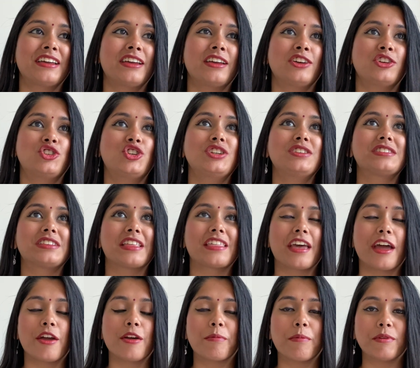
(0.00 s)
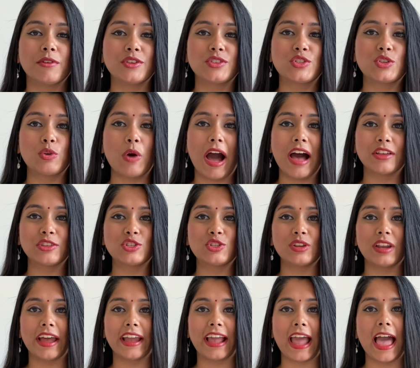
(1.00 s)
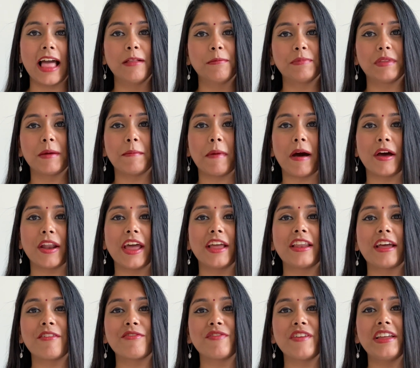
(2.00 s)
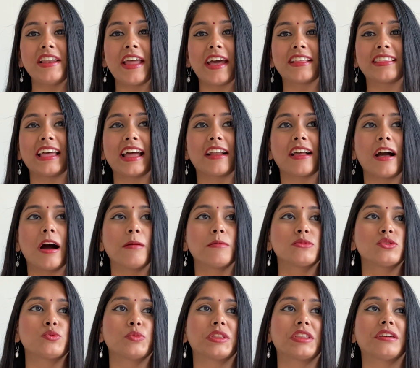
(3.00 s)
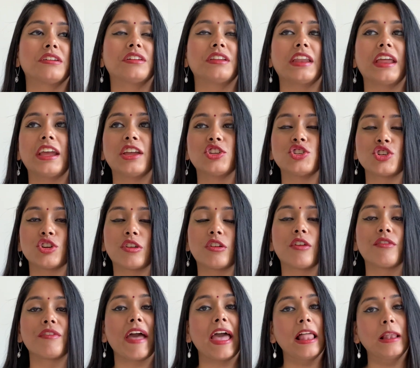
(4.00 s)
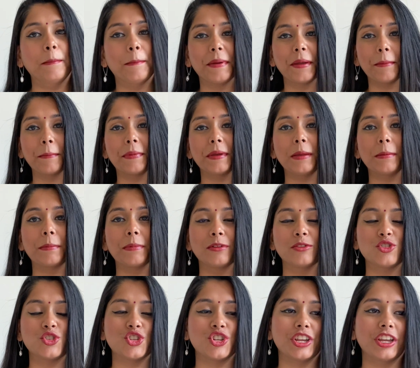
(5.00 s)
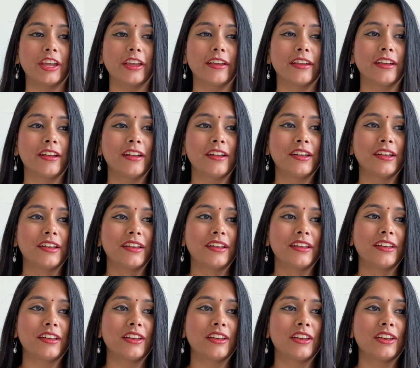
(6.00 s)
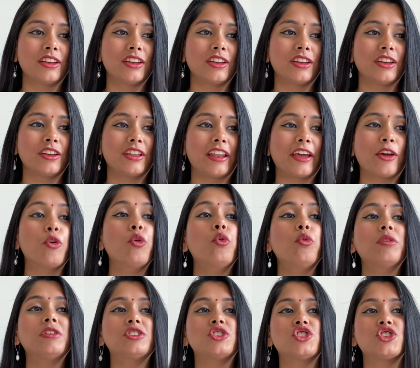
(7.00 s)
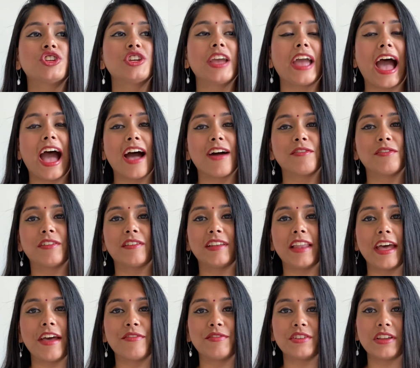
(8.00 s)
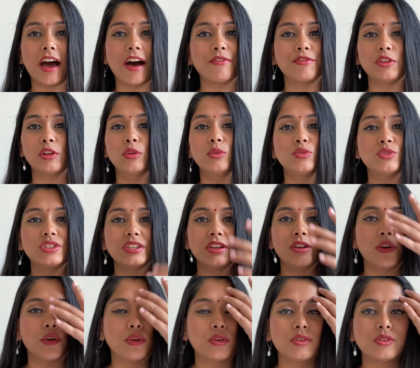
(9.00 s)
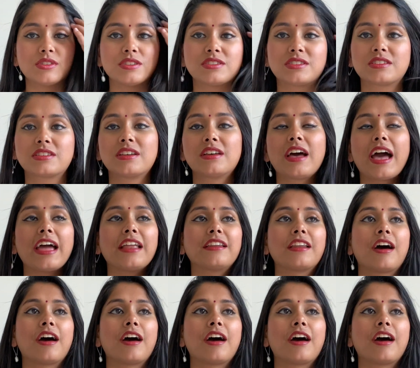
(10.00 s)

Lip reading: she's a therapist who has to, like, help them out. And I feel like that comes with her nature of helping people. She, like, who will she have left after Luci goes, and